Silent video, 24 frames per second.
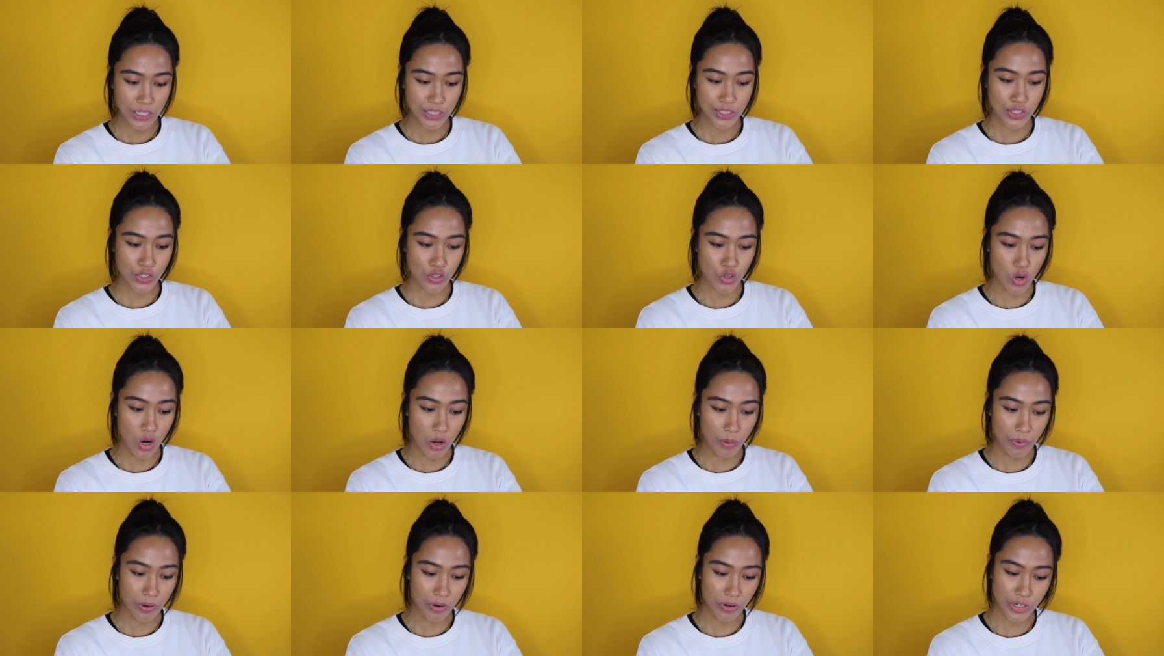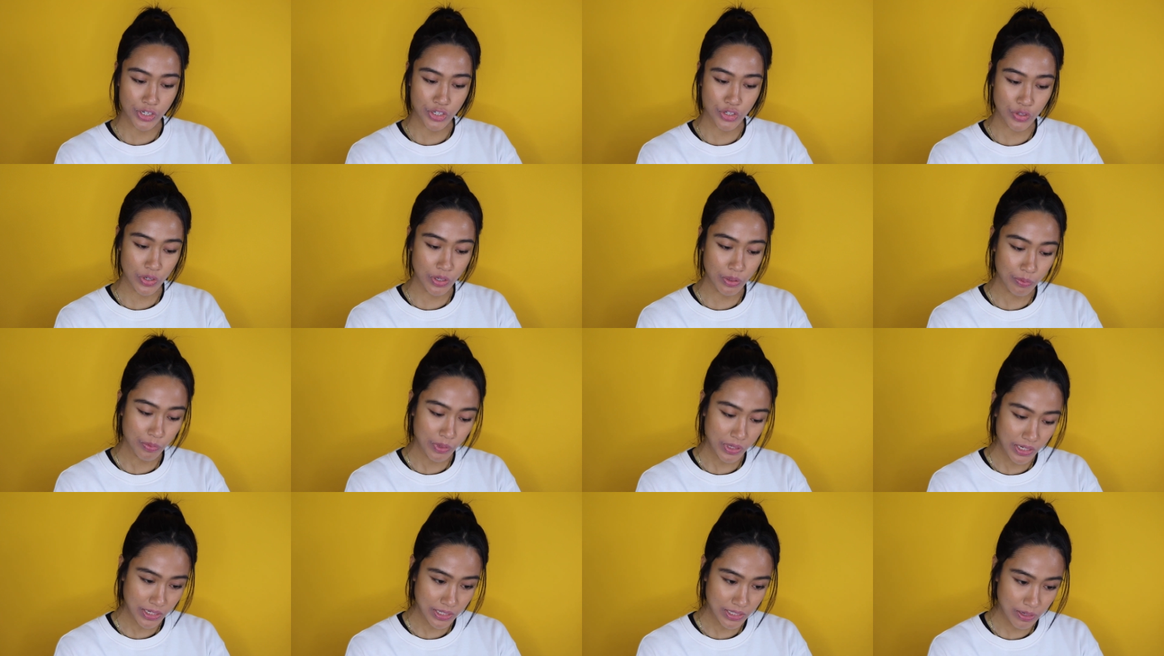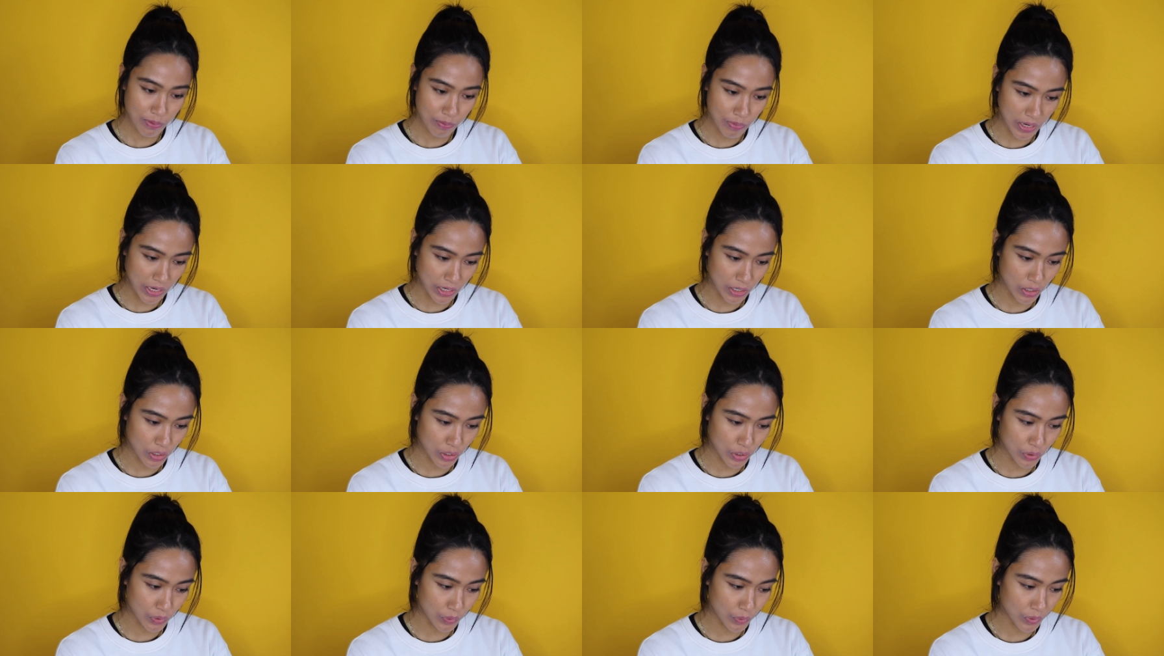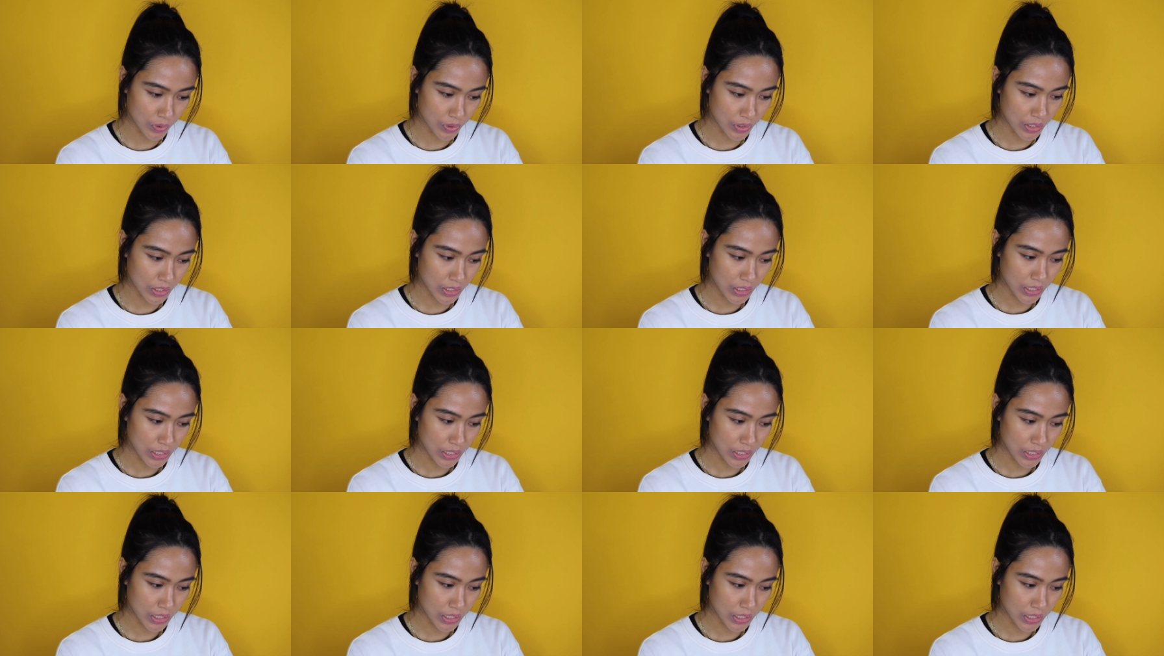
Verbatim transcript: strawberry string bean, tomato.